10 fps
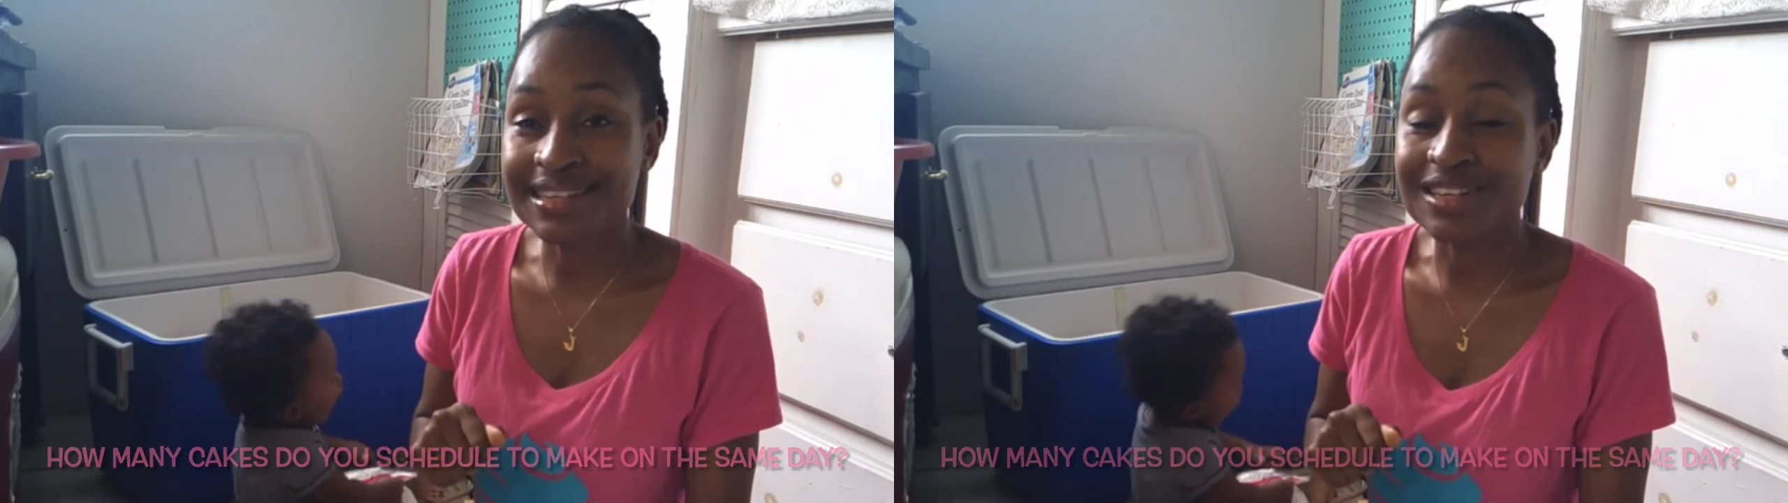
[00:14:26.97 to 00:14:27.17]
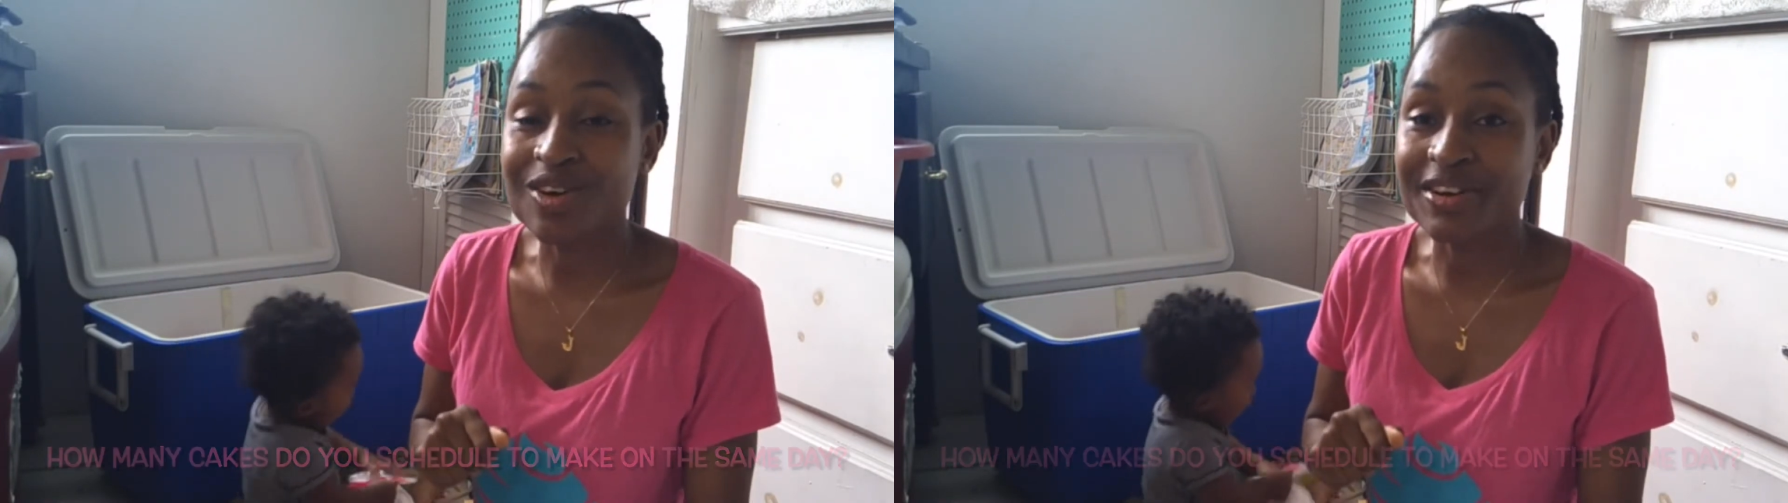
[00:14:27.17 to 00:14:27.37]

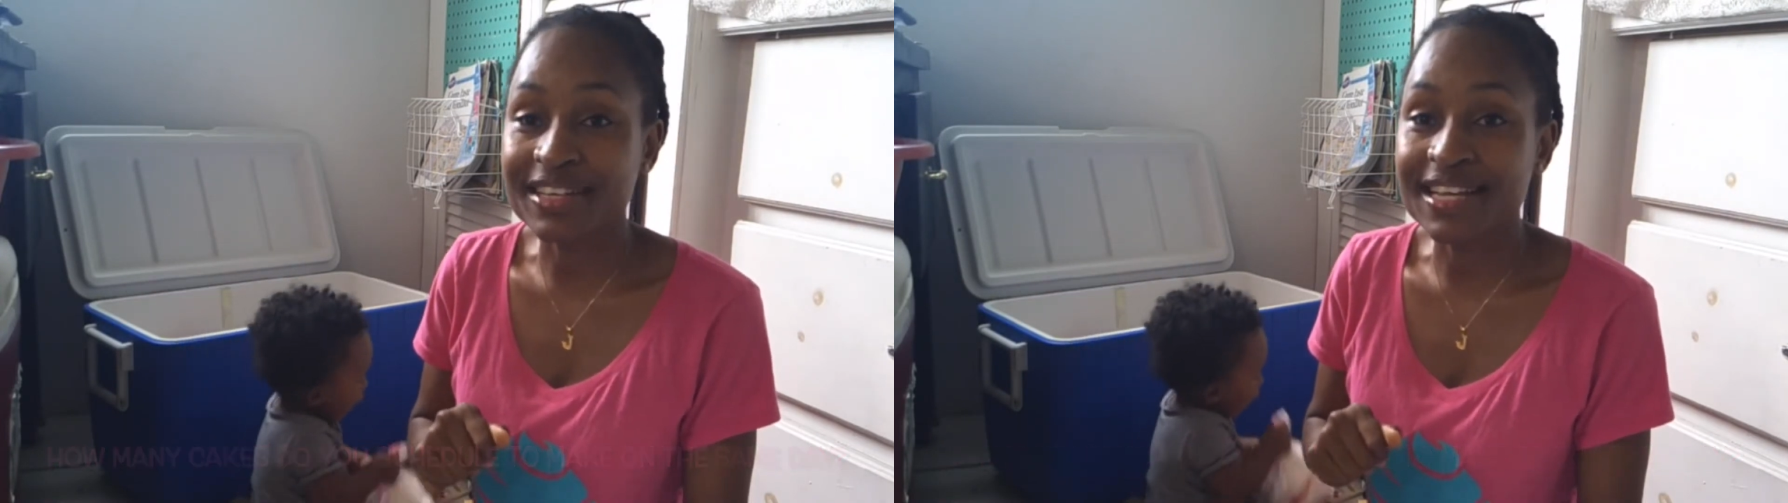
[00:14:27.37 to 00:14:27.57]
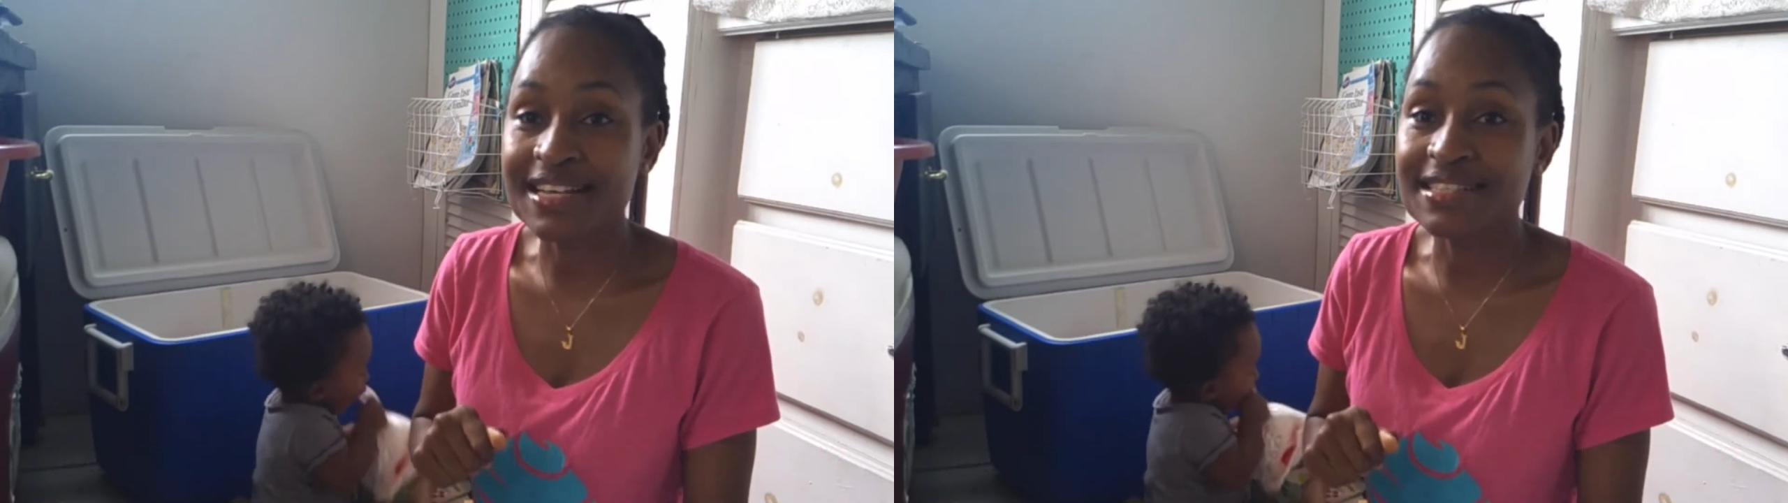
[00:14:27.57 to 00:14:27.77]
and
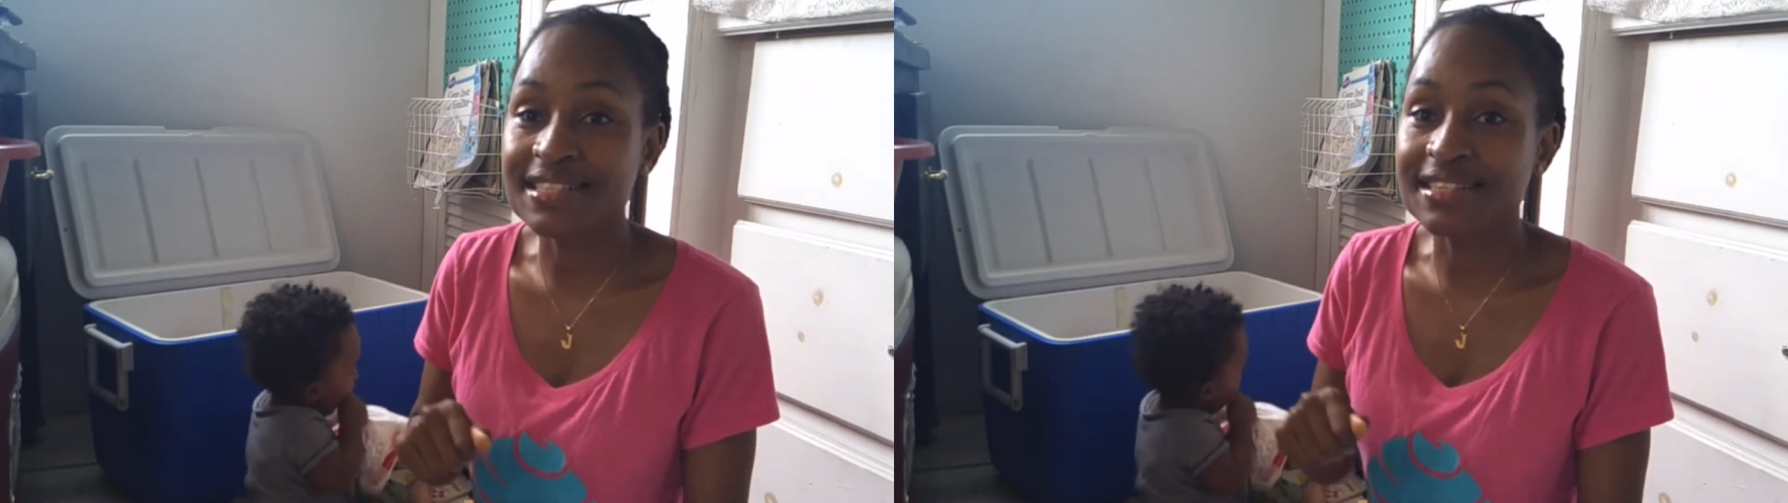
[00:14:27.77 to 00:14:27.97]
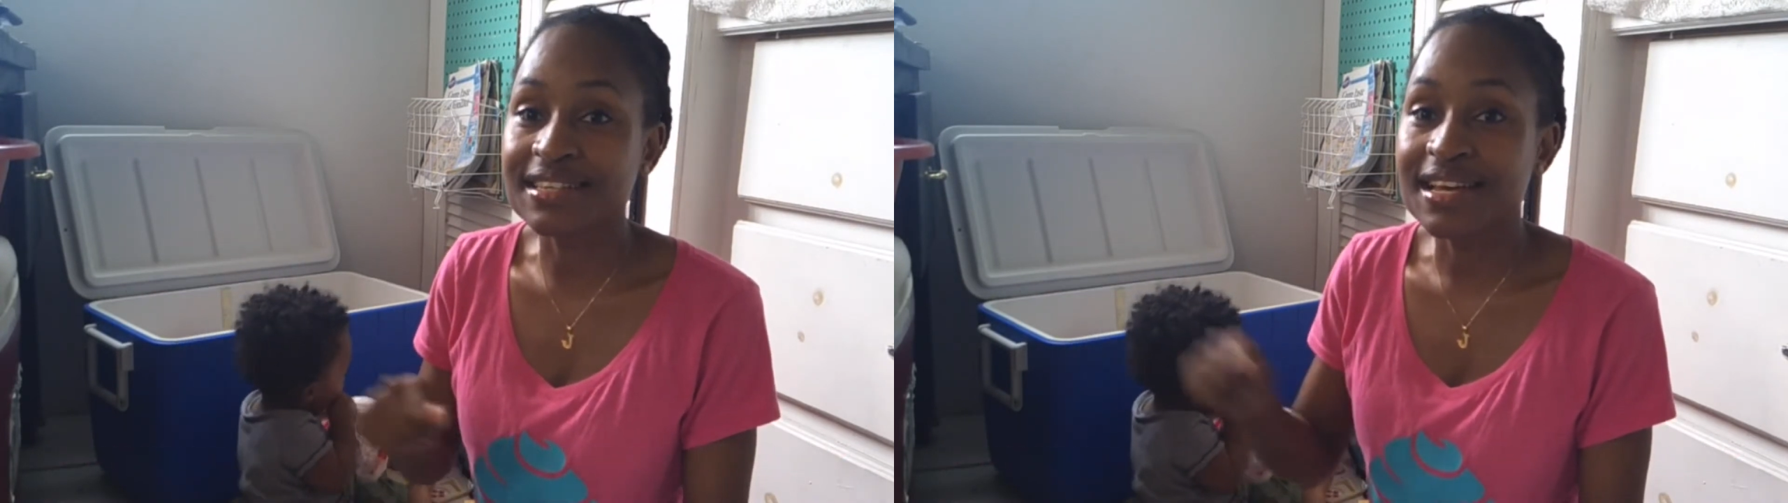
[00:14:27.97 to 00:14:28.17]

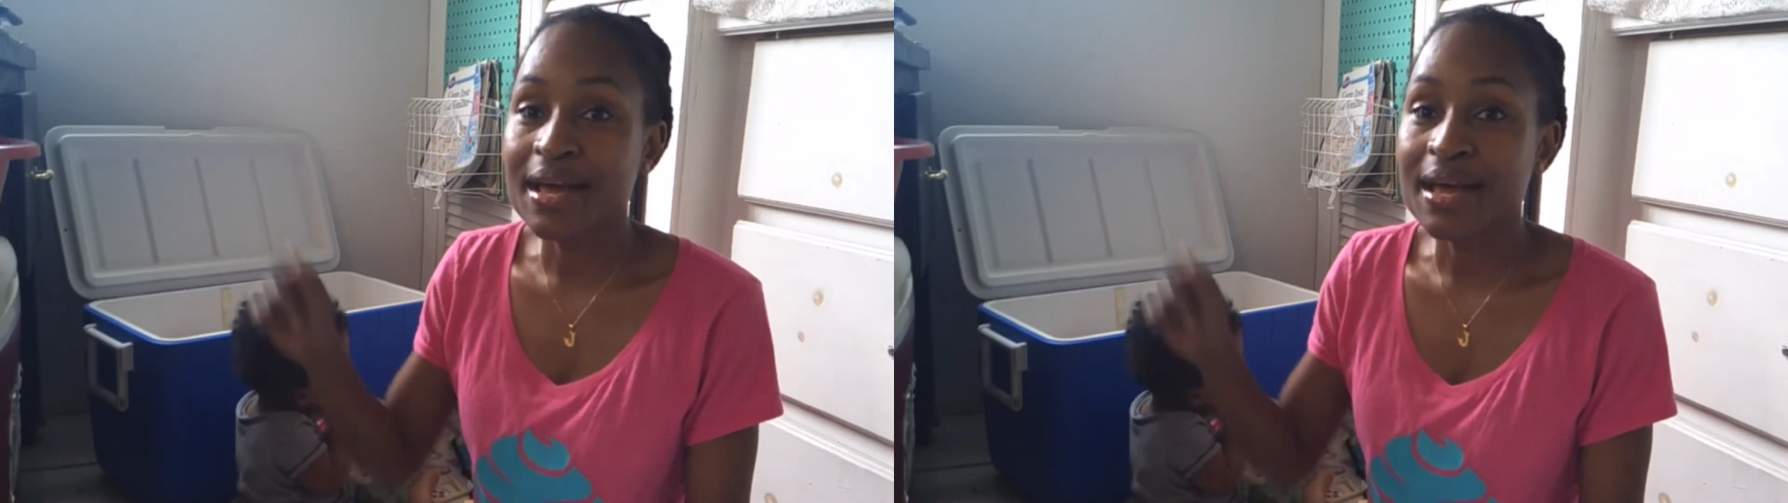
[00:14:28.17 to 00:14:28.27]
organizing.